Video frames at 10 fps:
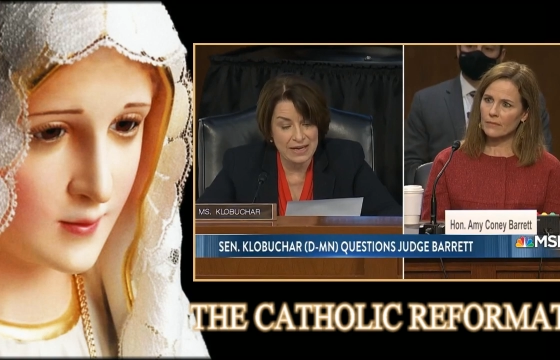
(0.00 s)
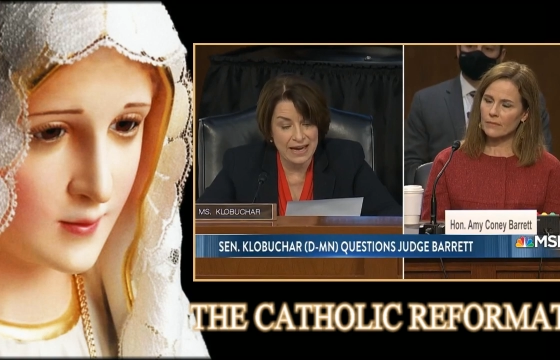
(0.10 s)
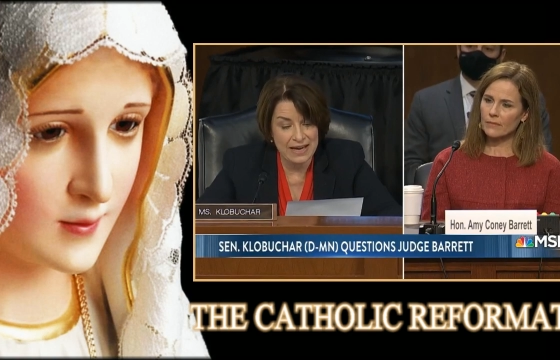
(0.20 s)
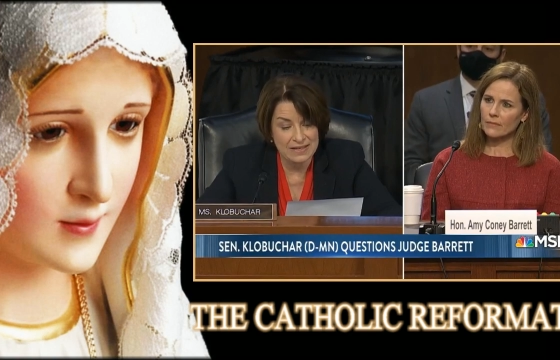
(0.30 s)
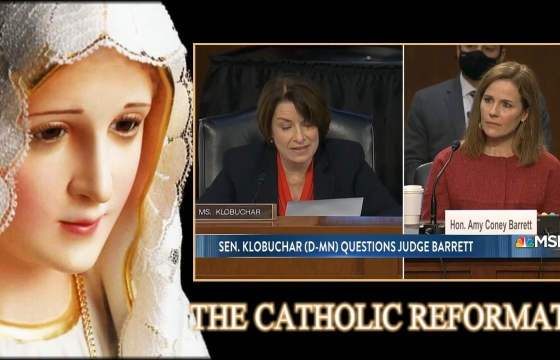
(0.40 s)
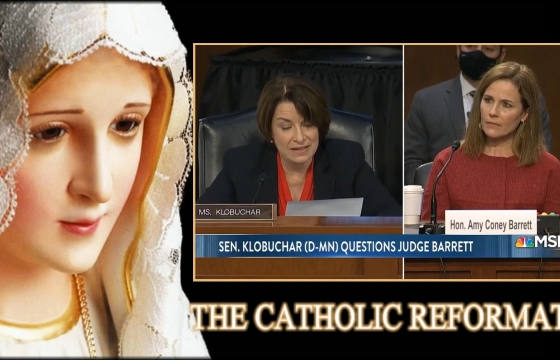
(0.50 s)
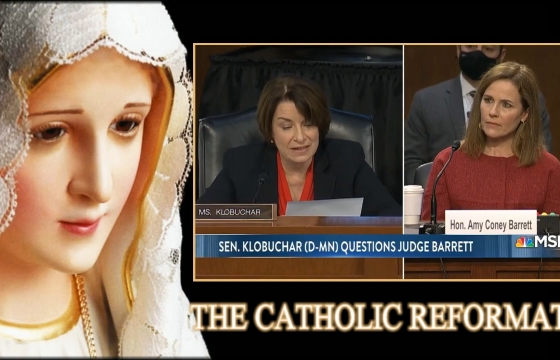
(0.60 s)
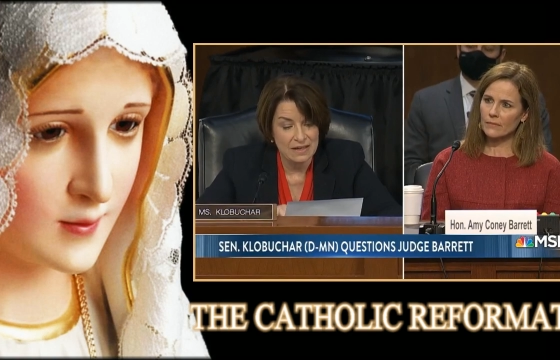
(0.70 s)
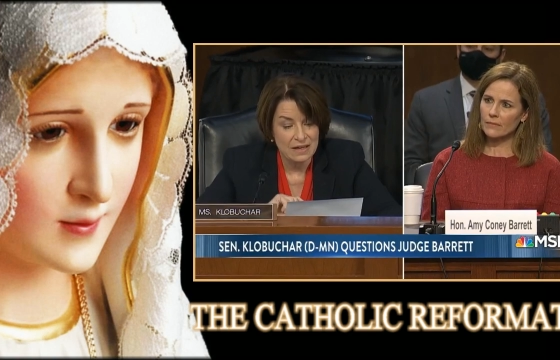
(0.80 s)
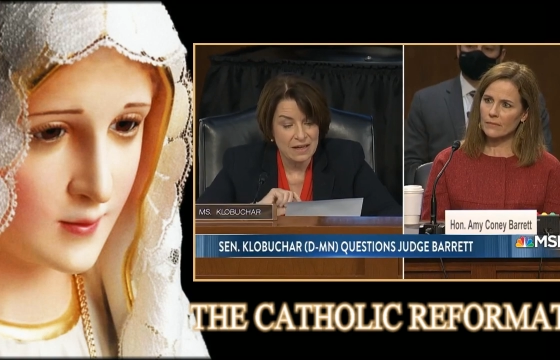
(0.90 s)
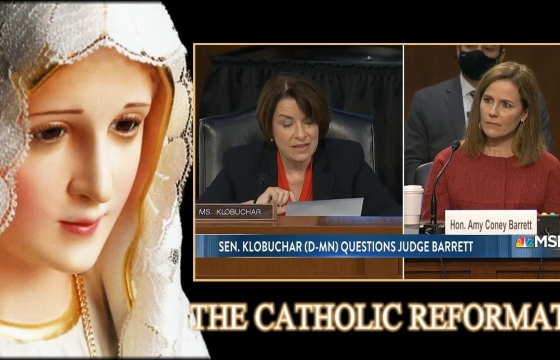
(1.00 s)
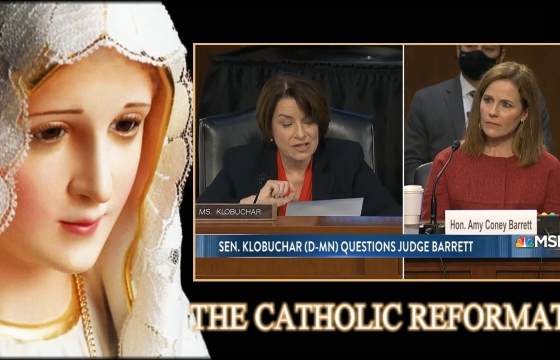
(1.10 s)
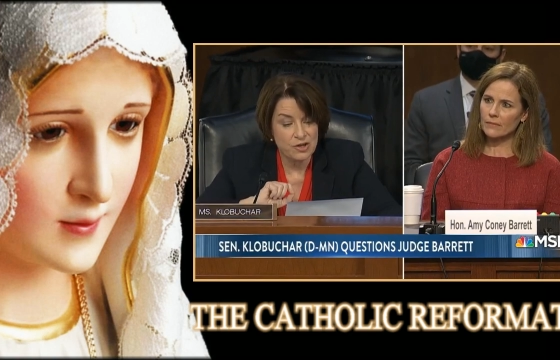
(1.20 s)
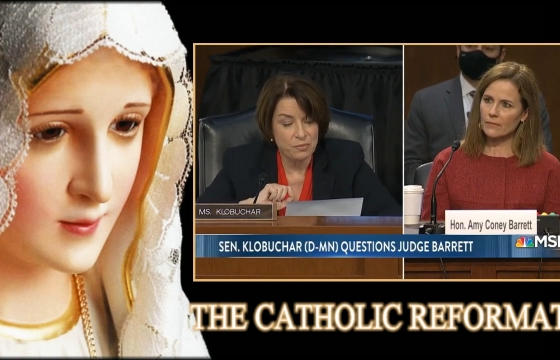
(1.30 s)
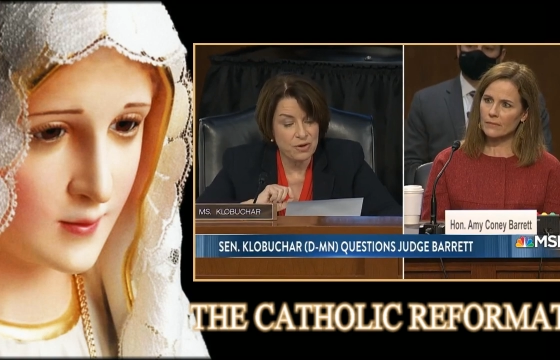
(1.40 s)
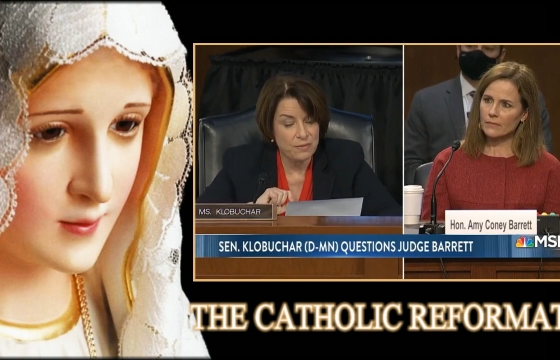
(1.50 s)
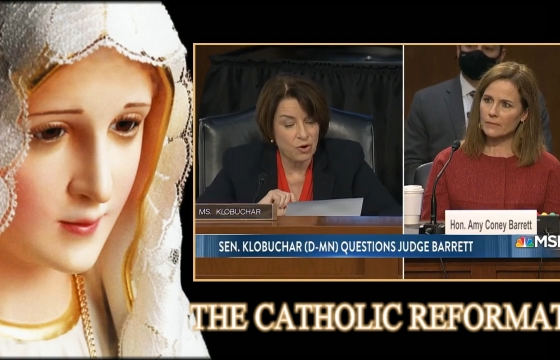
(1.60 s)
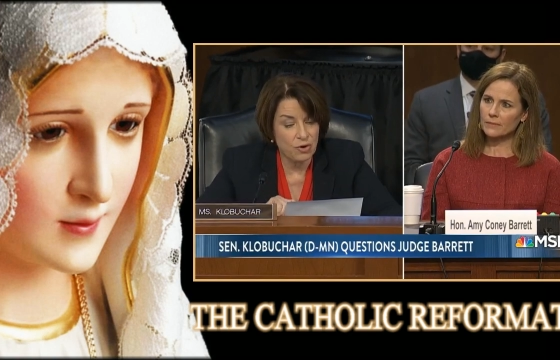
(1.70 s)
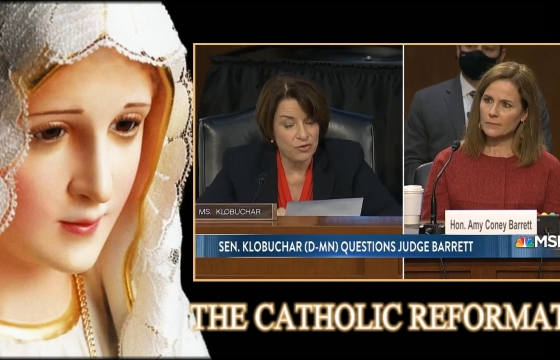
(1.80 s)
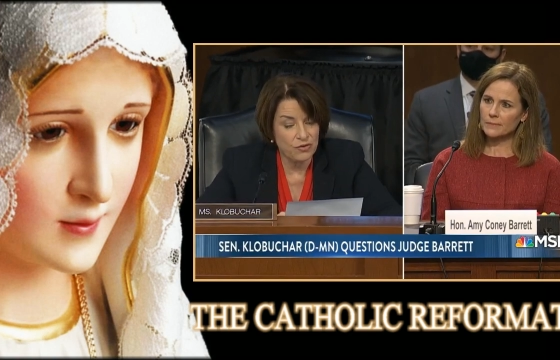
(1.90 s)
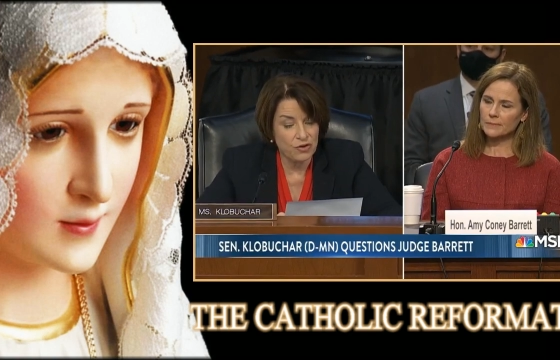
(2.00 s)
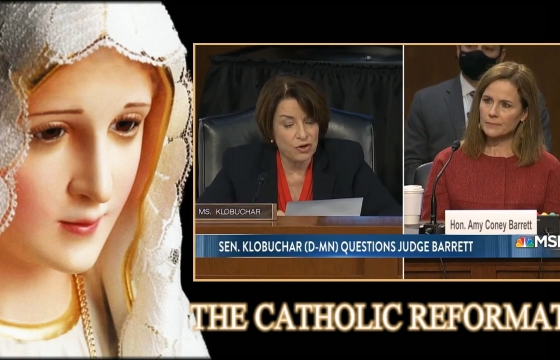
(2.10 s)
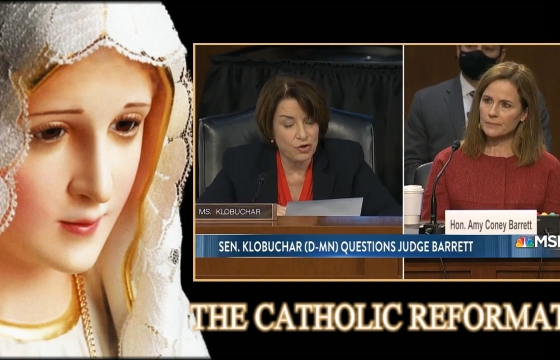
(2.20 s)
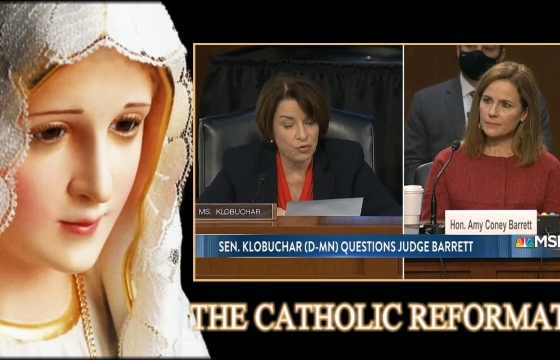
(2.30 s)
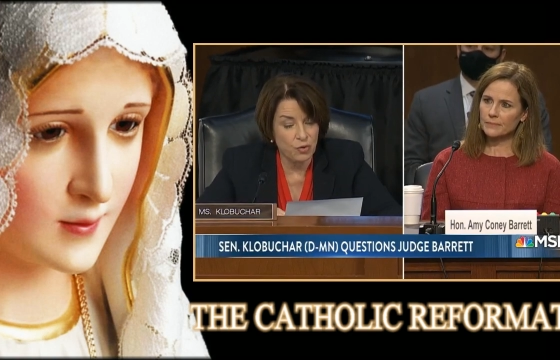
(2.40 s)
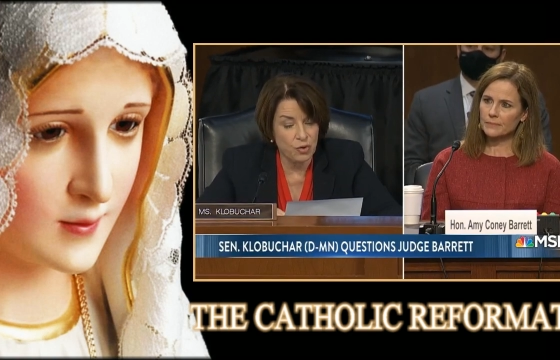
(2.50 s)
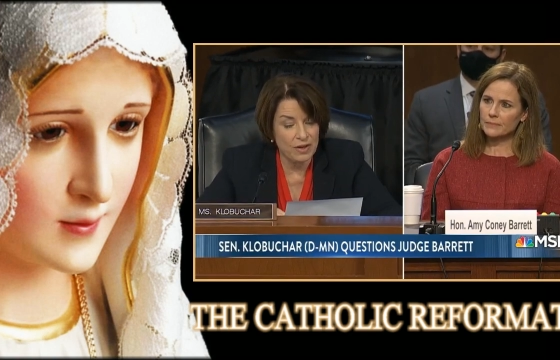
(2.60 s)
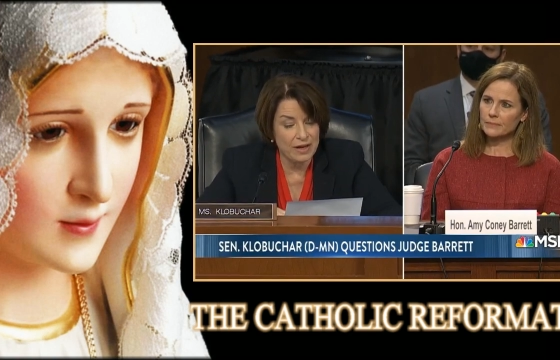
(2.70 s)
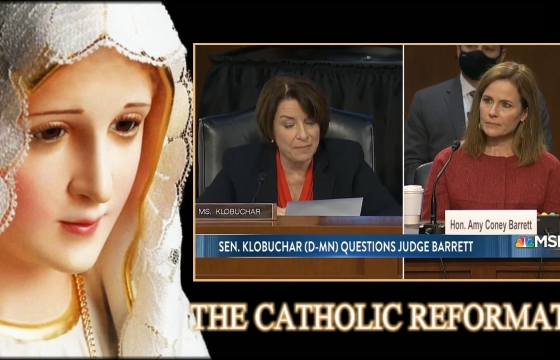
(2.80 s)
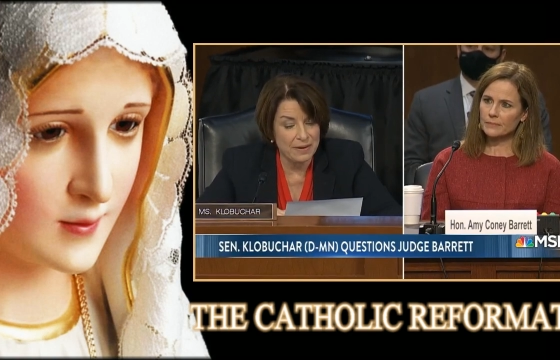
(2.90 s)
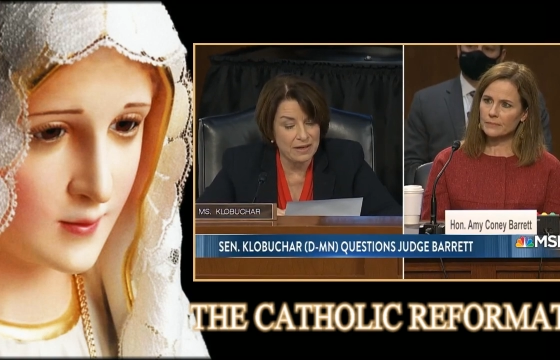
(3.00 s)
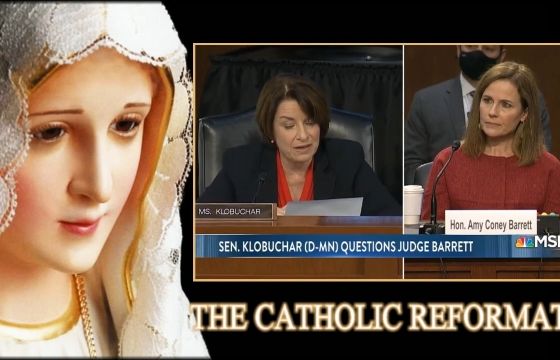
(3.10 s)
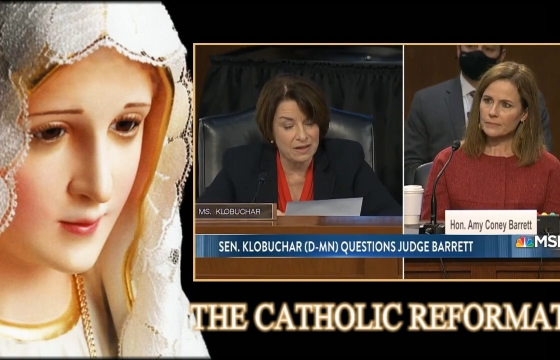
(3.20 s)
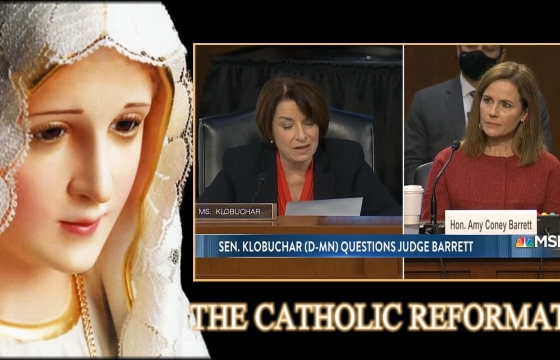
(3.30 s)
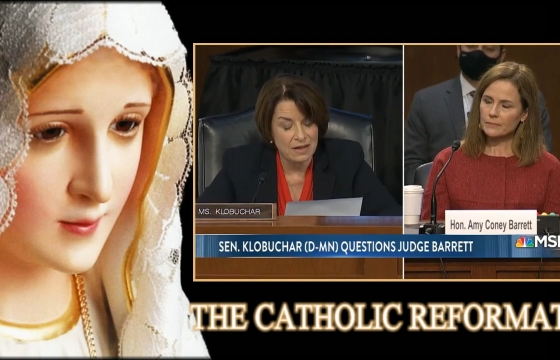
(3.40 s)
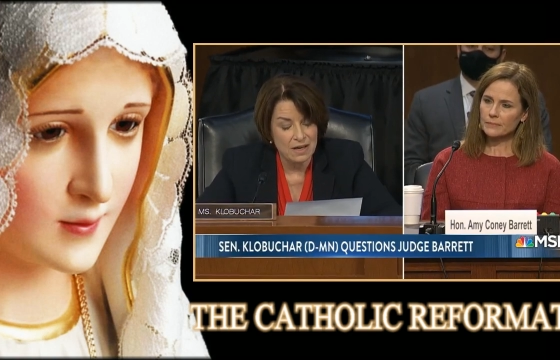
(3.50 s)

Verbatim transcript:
Speaker 1: Casey, the Supreme Court's controlling opinion